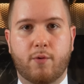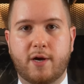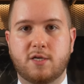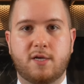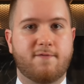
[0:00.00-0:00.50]

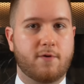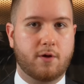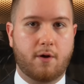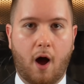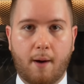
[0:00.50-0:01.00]
crazy for
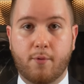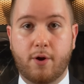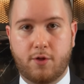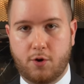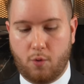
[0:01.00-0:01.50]
the
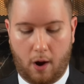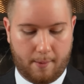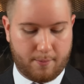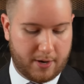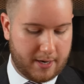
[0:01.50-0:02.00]
new
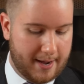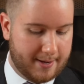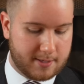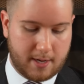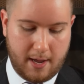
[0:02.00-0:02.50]
ombre
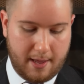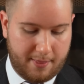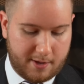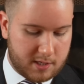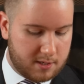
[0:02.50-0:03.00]
dials.
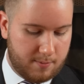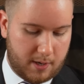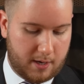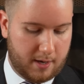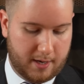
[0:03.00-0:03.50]
This to
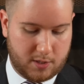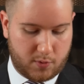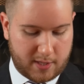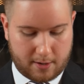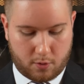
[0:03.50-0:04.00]
me is
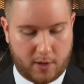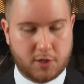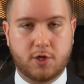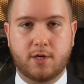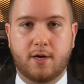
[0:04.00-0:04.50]
without
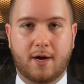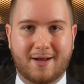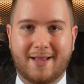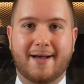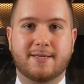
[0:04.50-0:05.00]
question a
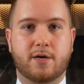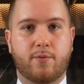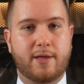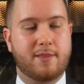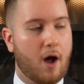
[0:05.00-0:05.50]
classic,
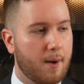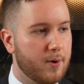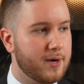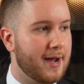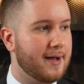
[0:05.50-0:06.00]
right? The
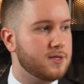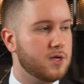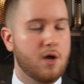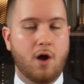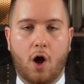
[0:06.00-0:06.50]
ombre dials,
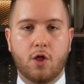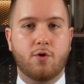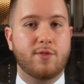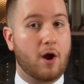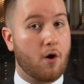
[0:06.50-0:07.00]

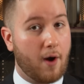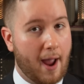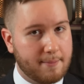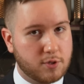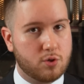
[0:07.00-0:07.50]
although they are
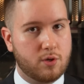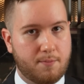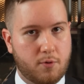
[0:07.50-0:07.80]
absolutely